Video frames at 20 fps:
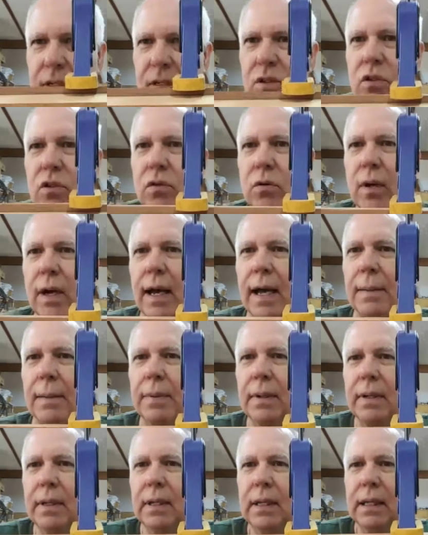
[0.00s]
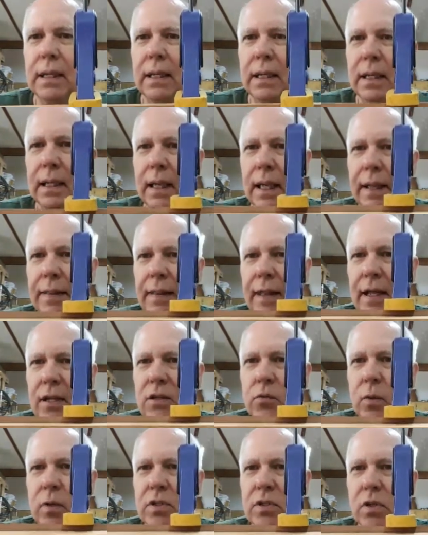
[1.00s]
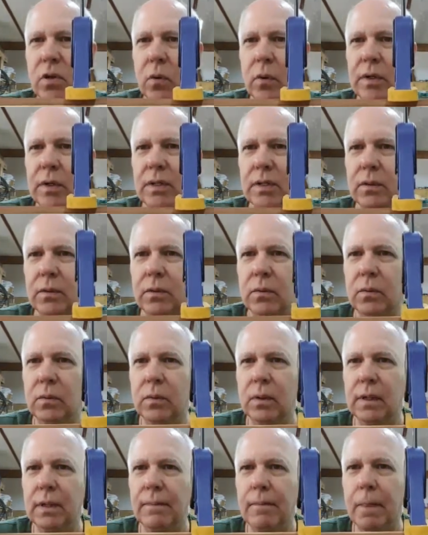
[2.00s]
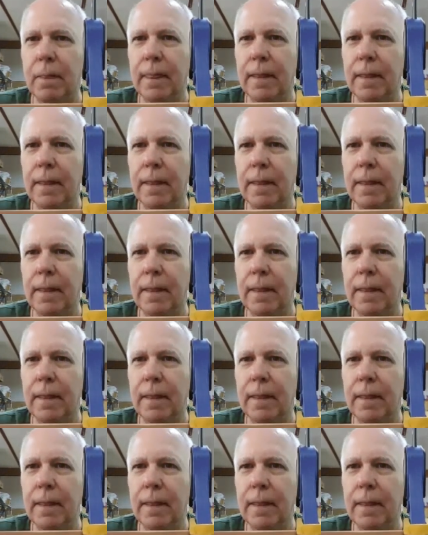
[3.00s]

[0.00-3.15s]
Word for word: of an inch drop and that's what's going to